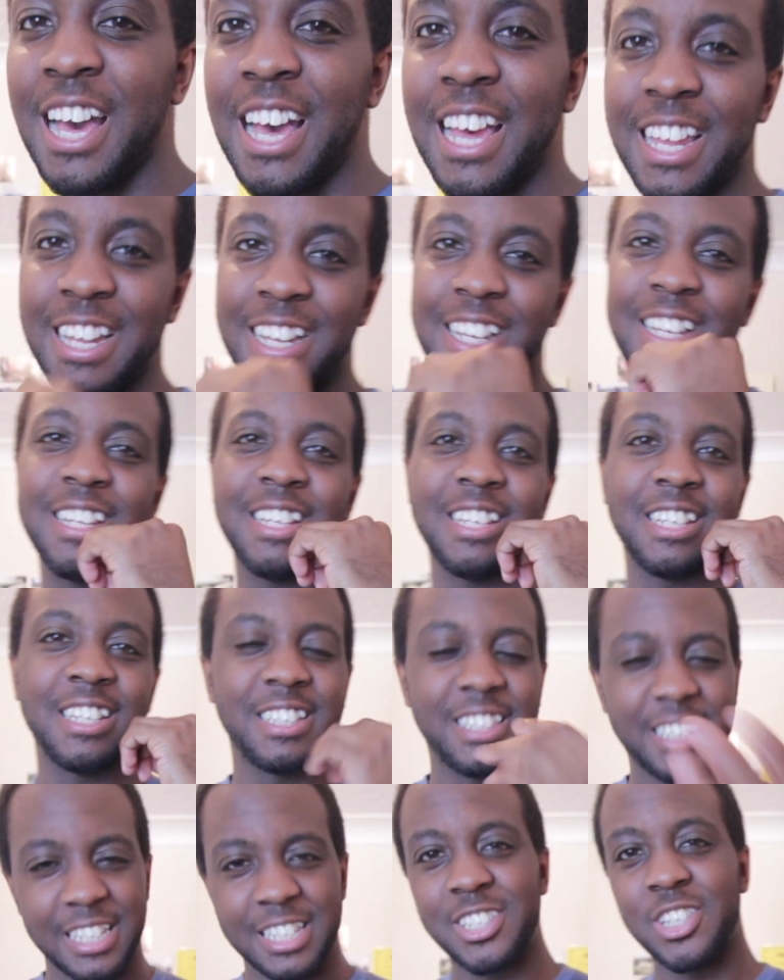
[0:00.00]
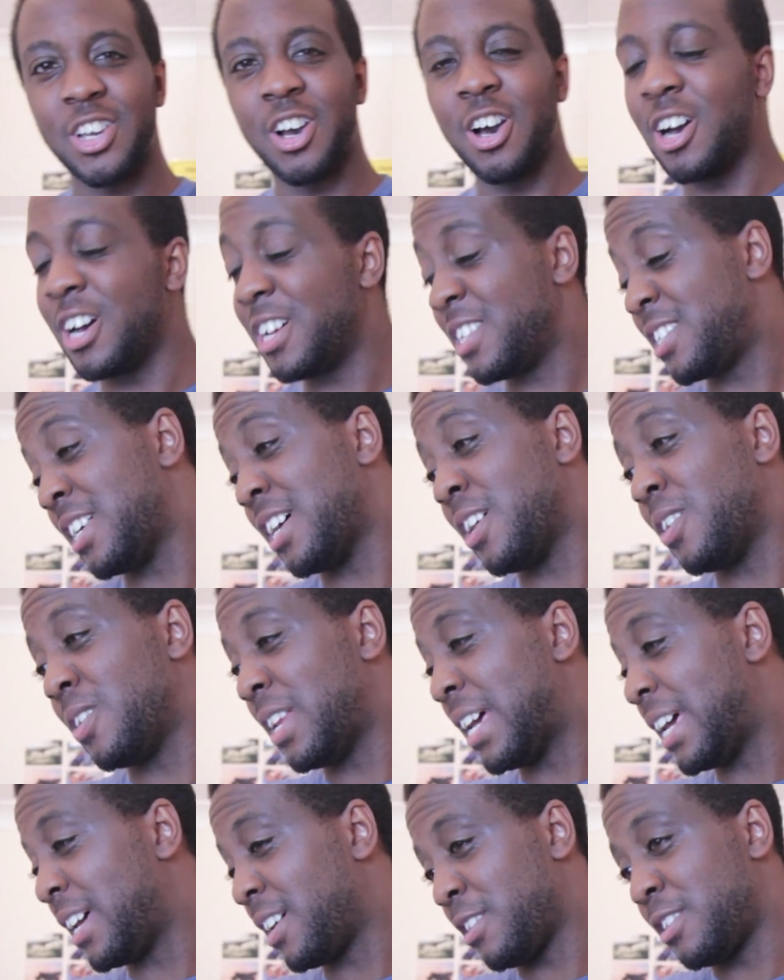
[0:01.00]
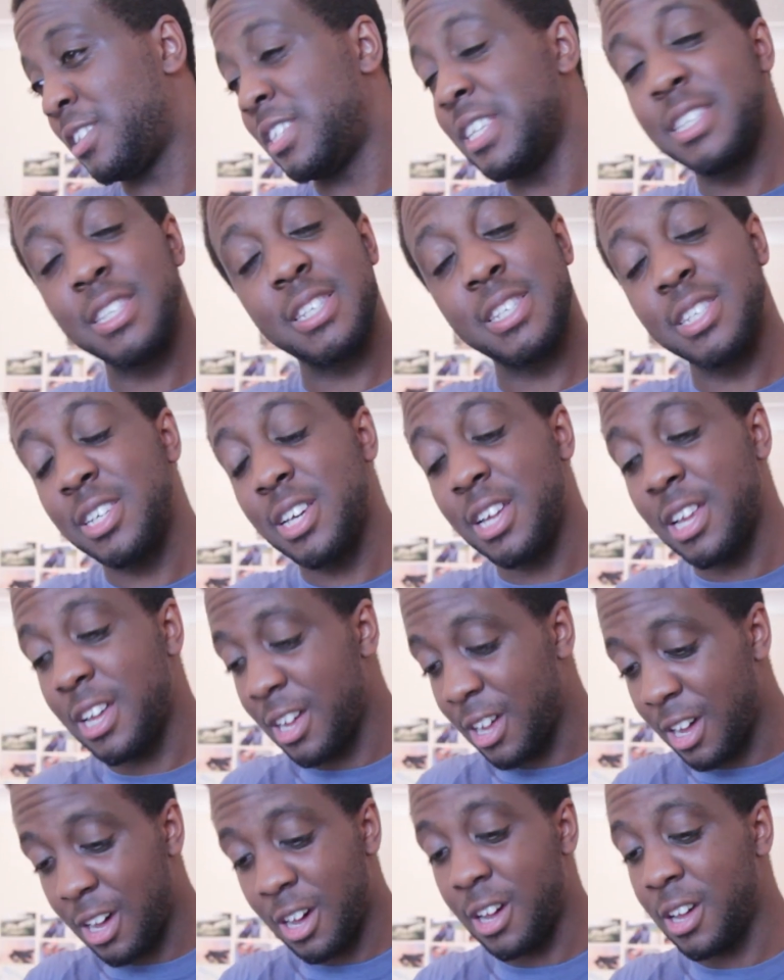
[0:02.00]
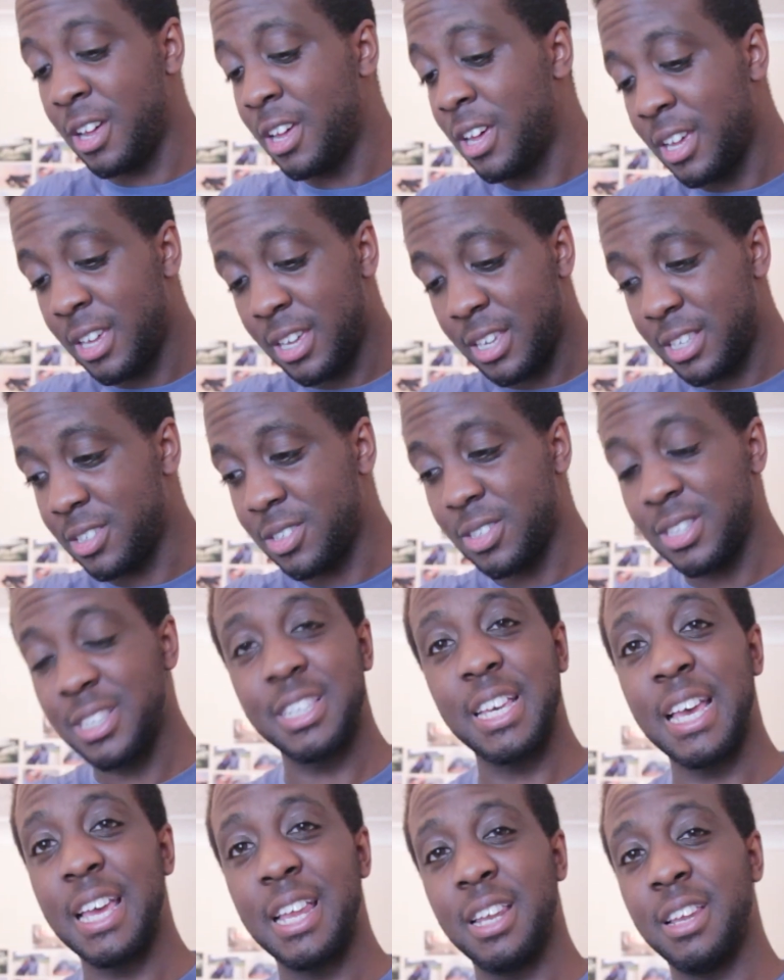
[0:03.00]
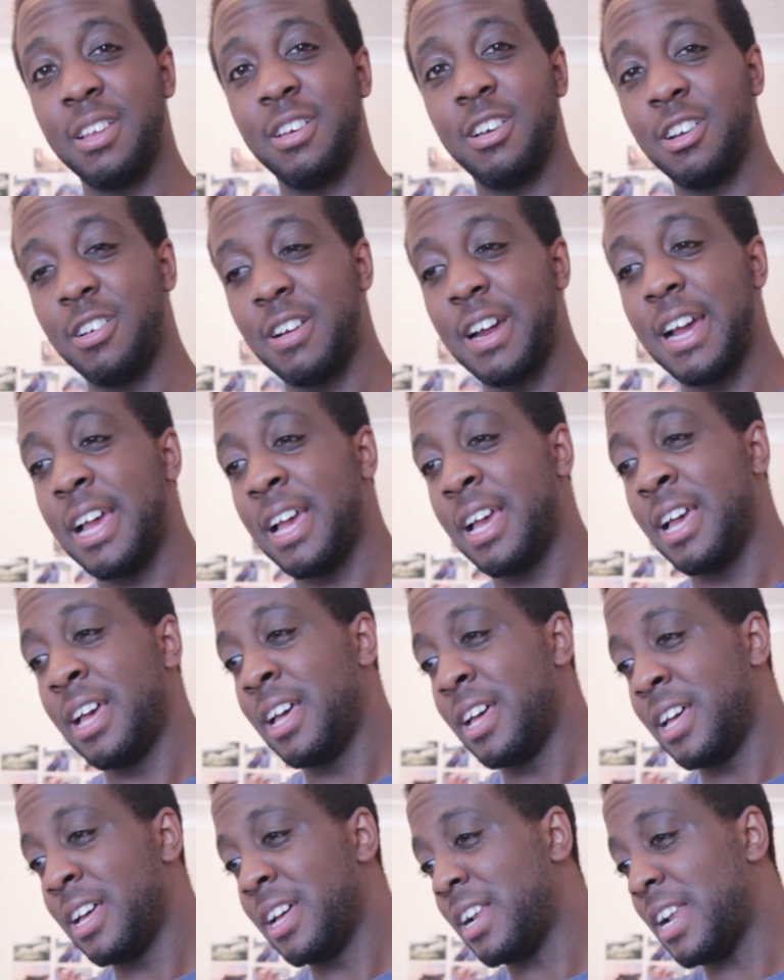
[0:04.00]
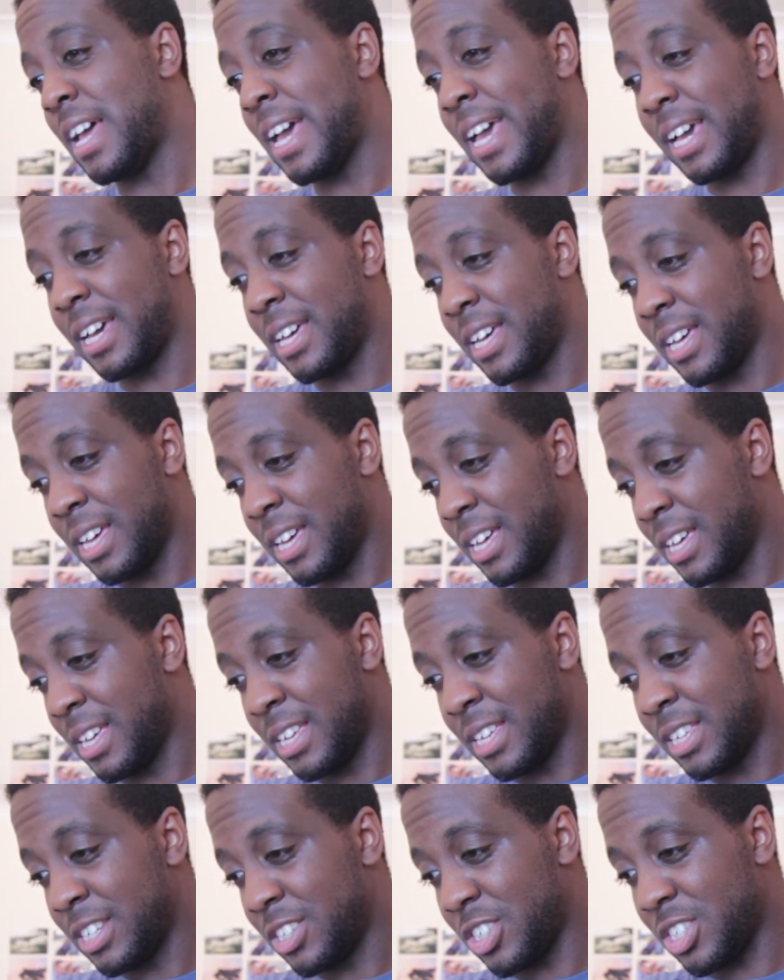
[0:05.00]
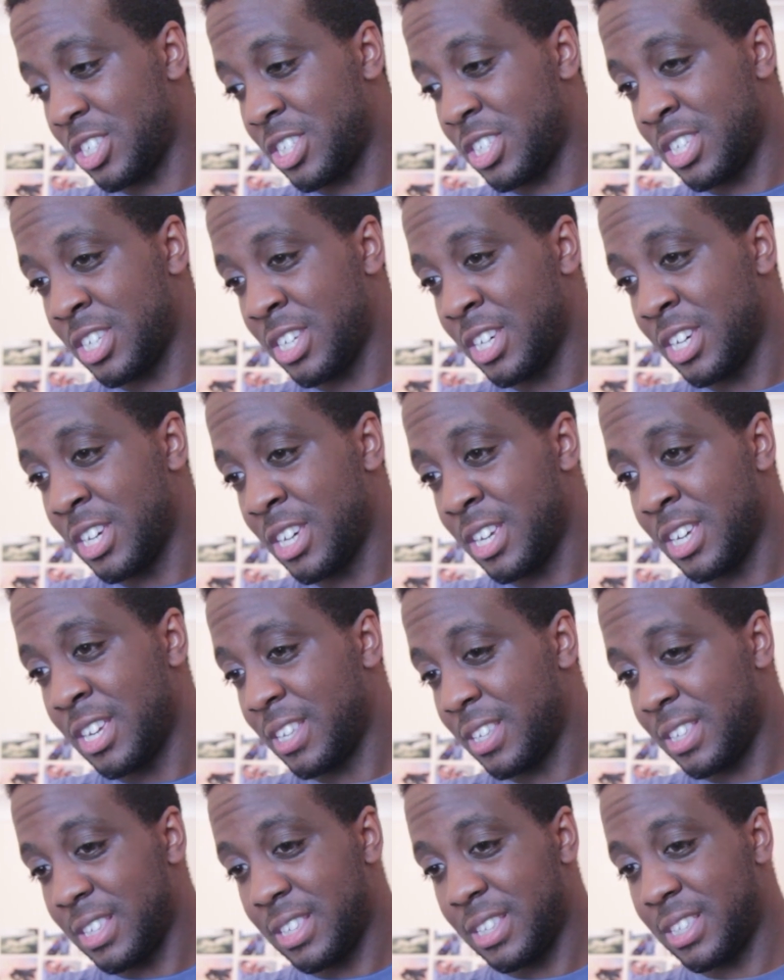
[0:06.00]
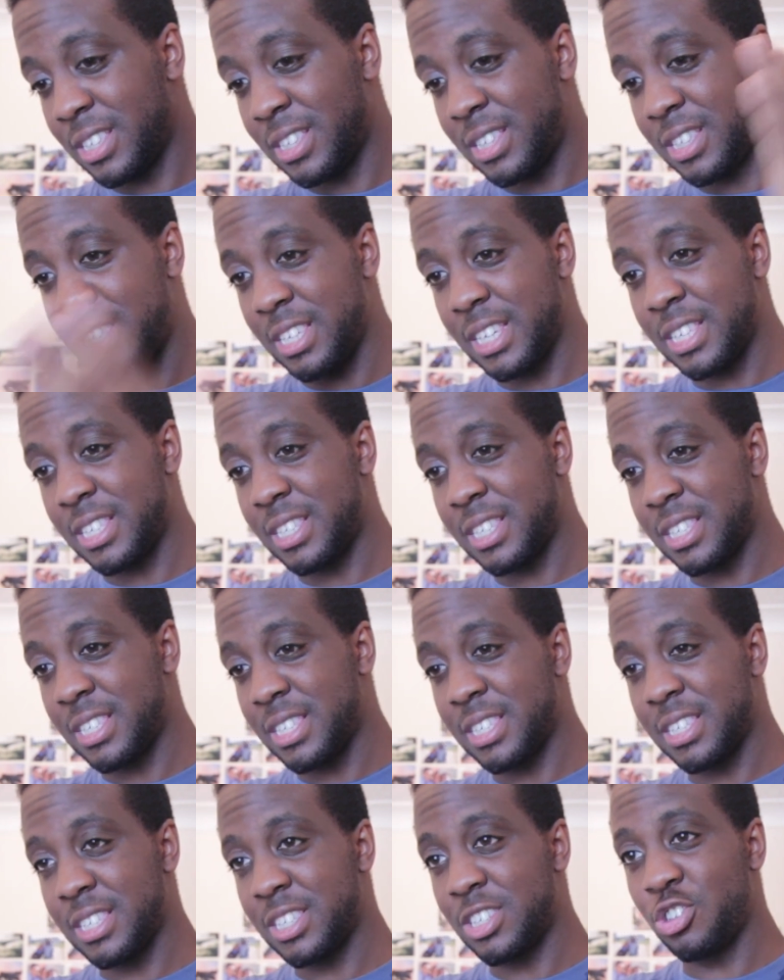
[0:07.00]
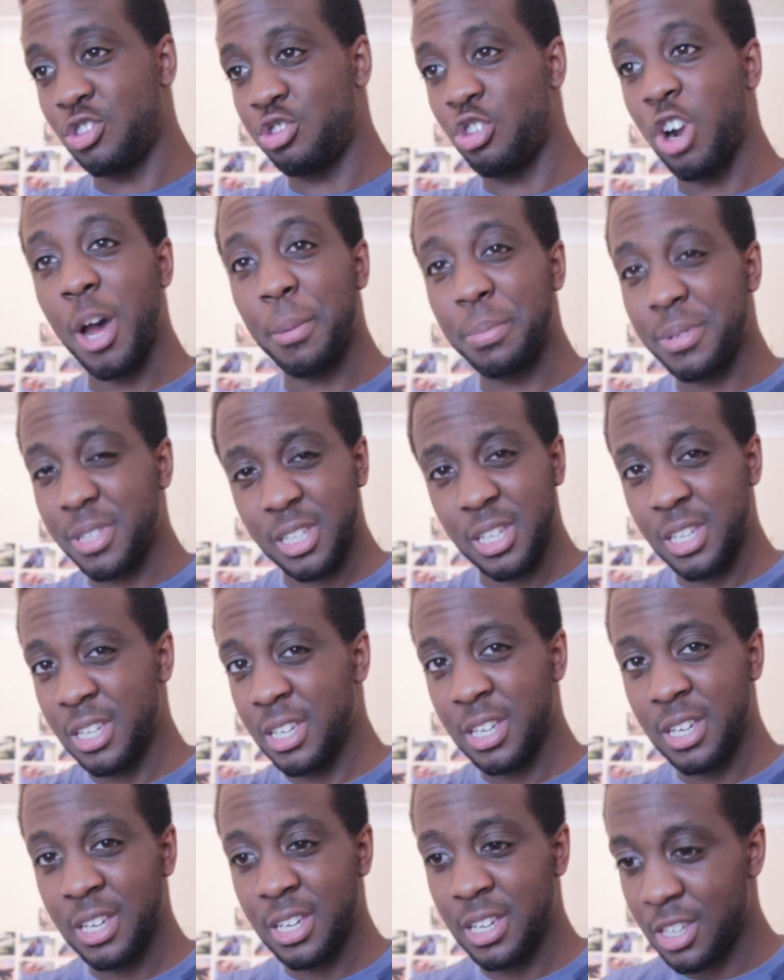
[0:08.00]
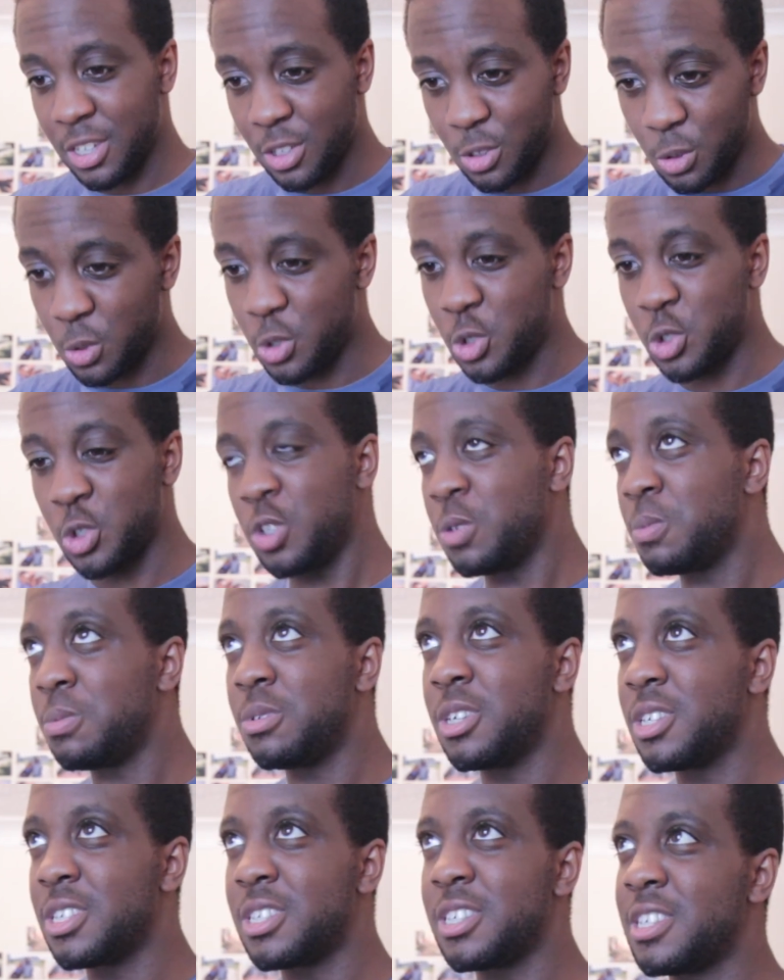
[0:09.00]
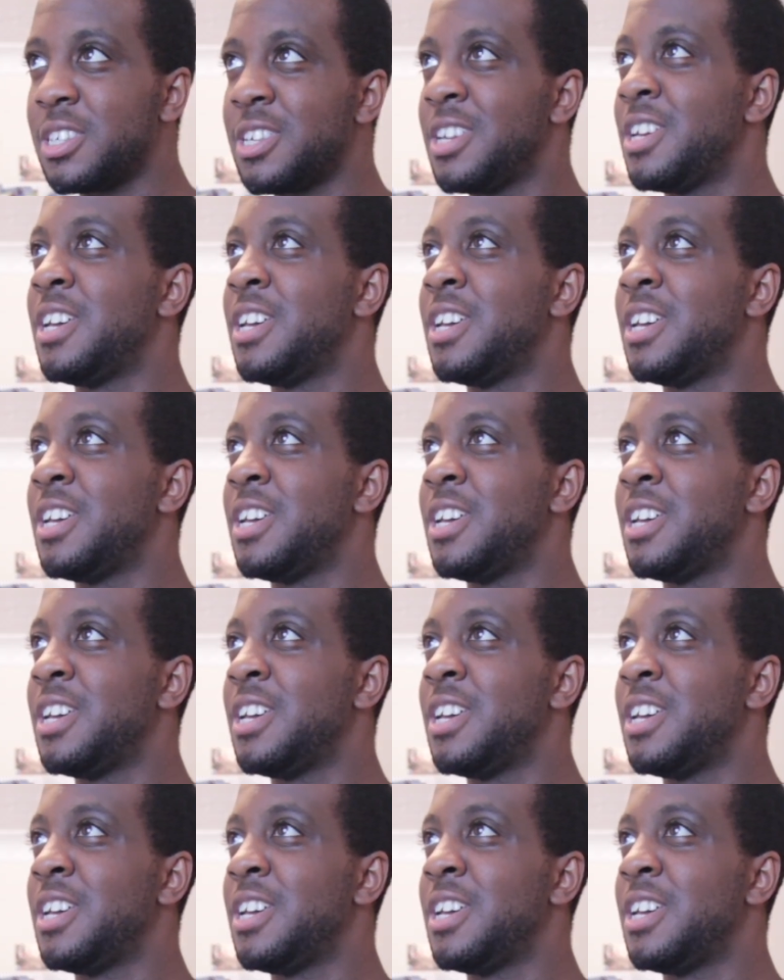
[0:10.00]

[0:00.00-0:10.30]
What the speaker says: and diss your hearts out, like, diss to your heart. Is content, all right? Like, just disrupt YouTube, just